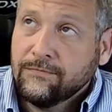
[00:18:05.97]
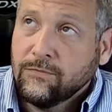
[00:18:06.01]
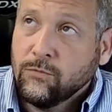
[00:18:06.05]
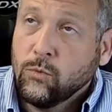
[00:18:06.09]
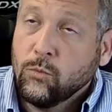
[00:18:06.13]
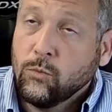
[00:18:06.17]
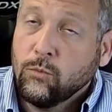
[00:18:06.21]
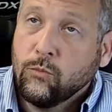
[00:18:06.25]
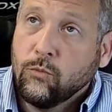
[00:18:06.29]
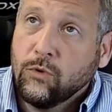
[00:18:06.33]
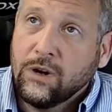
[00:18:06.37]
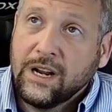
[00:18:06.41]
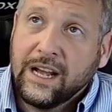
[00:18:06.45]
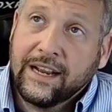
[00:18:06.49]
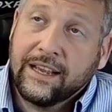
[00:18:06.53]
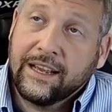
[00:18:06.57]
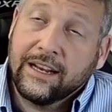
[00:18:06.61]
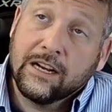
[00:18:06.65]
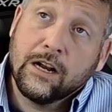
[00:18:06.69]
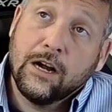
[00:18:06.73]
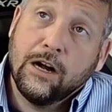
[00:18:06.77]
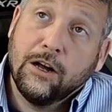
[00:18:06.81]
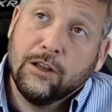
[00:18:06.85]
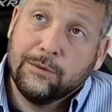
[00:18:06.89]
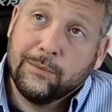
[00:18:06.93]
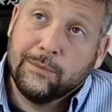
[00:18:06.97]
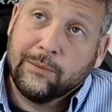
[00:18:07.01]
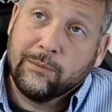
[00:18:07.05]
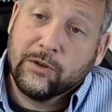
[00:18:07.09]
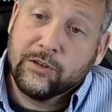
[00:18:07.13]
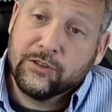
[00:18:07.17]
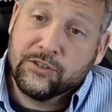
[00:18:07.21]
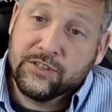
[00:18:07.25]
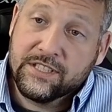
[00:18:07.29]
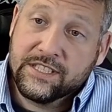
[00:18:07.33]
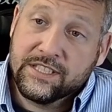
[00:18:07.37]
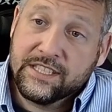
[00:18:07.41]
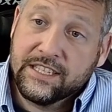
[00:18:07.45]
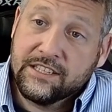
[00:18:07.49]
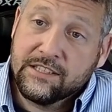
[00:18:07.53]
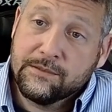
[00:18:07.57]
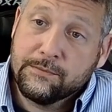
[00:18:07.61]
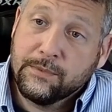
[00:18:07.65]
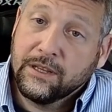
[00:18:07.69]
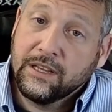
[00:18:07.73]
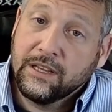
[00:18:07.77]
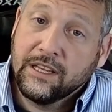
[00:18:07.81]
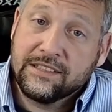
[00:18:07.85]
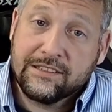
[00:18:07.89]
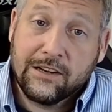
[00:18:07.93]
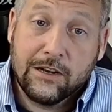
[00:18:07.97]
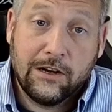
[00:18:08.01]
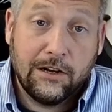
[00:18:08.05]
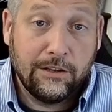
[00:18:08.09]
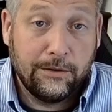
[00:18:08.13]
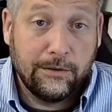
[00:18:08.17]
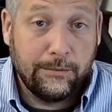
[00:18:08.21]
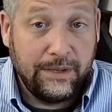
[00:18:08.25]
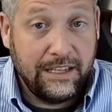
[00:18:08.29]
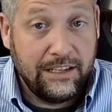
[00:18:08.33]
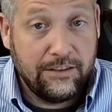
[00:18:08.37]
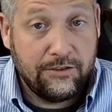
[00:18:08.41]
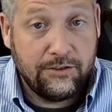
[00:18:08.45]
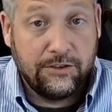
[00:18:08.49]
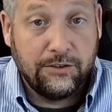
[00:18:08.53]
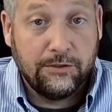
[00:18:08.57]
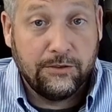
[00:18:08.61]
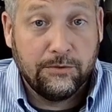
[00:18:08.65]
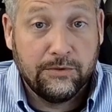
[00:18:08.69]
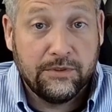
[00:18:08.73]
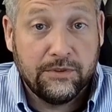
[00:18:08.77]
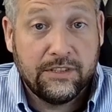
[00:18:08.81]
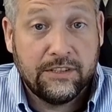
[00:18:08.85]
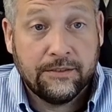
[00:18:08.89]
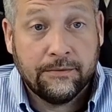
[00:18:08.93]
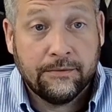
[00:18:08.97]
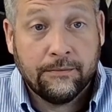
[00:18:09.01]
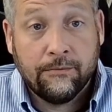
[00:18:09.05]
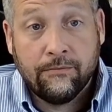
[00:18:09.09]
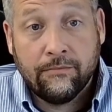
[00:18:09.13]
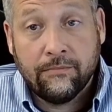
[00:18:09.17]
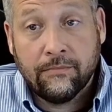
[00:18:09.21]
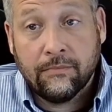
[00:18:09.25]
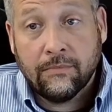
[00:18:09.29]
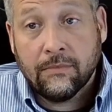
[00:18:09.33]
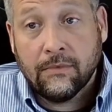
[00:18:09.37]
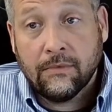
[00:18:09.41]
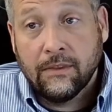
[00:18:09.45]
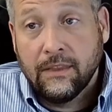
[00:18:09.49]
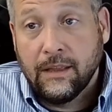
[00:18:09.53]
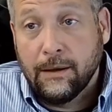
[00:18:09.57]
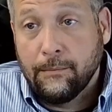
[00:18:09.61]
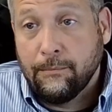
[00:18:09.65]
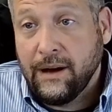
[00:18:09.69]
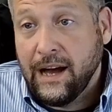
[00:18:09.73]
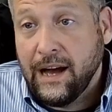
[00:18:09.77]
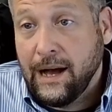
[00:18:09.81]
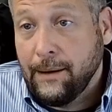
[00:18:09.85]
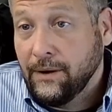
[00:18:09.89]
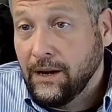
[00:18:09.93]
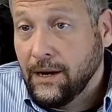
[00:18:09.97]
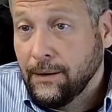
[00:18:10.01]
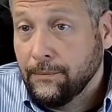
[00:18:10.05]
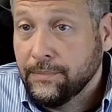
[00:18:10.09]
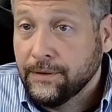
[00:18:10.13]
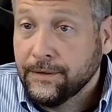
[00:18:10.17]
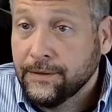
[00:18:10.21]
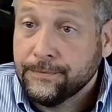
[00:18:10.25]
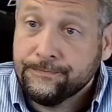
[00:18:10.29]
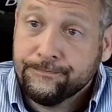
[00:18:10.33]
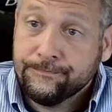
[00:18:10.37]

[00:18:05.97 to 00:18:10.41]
Well, we're not going to call them emergencies, but let's call them issues that pop up.